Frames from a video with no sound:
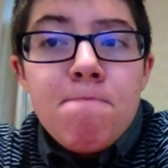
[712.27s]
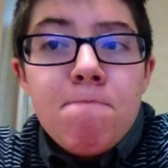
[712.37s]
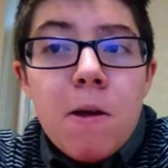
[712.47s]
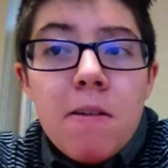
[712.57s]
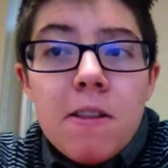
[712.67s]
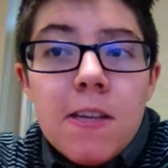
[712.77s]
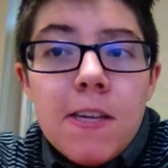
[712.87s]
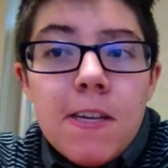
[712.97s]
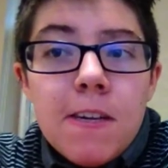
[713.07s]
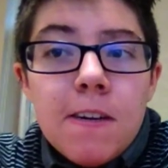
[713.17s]

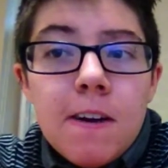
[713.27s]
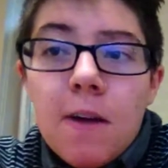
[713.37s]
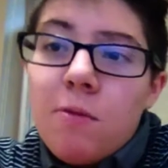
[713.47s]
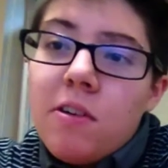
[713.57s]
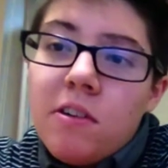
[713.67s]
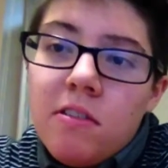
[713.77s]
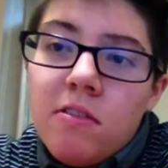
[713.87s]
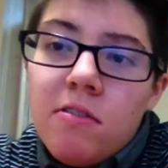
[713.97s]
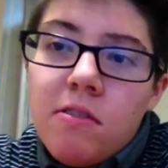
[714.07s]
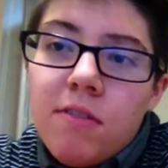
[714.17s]
Apparently, I wouldn't
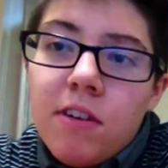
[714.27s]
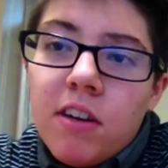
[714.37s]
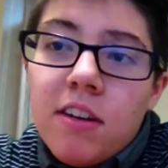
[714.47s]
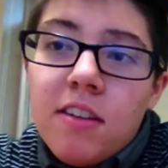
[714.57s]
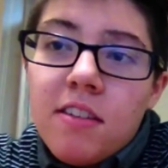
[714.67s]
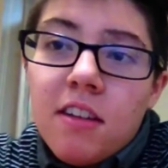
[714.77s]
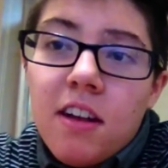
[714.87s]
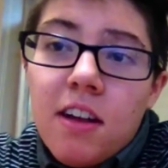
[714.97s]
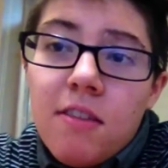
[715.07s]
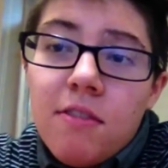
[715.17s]
know. I'd never kissed a
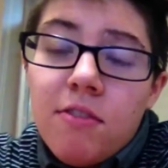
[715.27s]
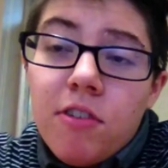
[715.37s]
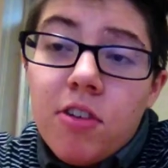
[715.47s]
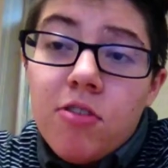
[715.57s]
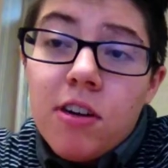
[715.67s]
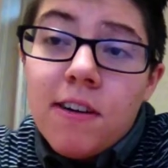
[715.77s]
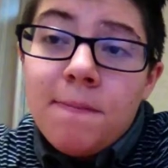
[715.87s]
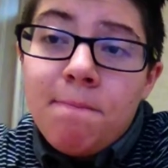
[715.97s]
guy with facial hair.